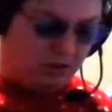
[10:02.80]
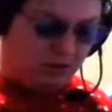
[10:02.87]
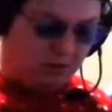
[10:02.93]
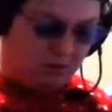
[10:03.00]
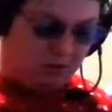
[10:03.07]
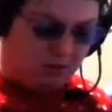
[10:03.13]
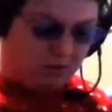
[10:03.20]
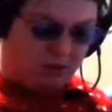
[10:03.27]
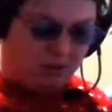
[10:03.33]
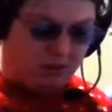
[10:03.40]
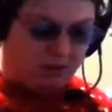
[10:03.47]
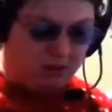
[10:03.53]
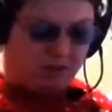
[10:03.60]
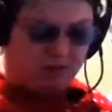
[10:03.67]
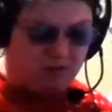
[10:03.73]
she wants to
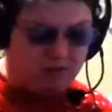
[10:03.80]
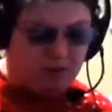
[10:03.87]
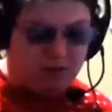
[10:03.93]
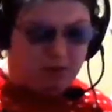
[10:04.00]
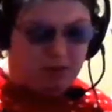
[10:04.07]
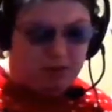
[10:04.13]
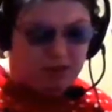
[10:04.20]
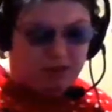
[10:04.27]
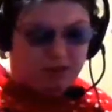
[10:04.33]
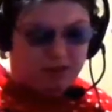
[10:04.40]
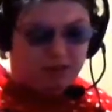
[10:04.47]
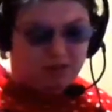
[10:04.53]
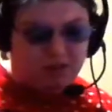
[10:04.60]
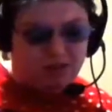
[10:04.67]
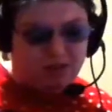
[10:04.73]
remake it,
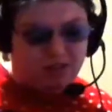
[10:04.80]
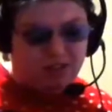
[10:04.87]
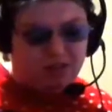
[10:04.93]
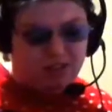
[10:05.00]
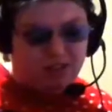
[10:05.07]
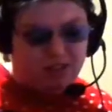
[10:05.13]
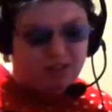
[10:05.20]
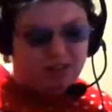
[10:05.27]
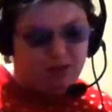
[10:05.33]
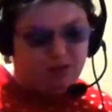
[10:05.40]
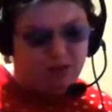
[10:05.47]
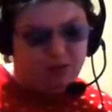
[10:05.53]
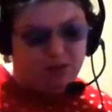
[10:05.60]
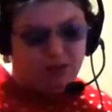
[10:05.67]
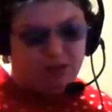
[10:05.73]
so she's like, I
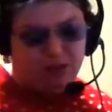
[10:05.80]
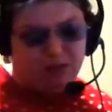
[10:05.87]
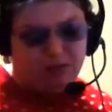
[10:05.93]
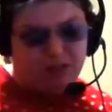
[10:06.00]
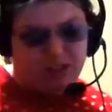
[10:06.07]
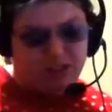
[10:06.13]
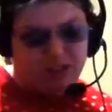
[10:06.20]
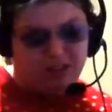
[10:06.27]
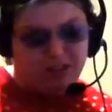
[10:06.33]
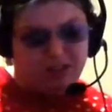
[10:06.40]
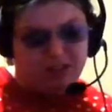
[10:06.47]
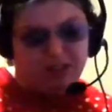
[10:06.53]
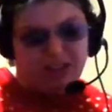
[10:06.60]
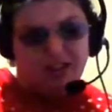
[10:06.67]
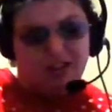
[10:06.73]
wouldn't mind crocheting
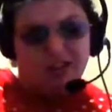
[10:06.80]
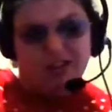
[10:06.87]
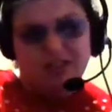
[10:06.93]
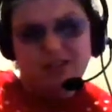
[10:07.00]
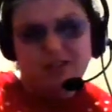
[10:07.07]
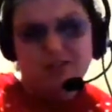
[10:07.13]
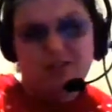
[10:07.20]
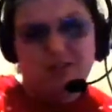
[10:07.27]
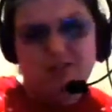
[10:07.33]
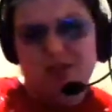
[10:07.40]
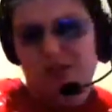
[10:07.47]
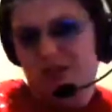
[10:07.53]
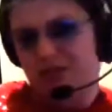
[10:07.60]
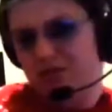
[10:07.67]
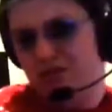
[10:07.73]
it again and stuff
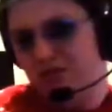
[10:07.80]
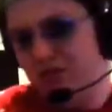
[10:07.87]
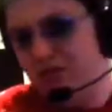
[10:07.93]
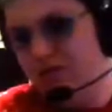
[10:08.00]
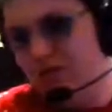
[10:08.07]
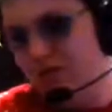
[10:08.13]
like that, so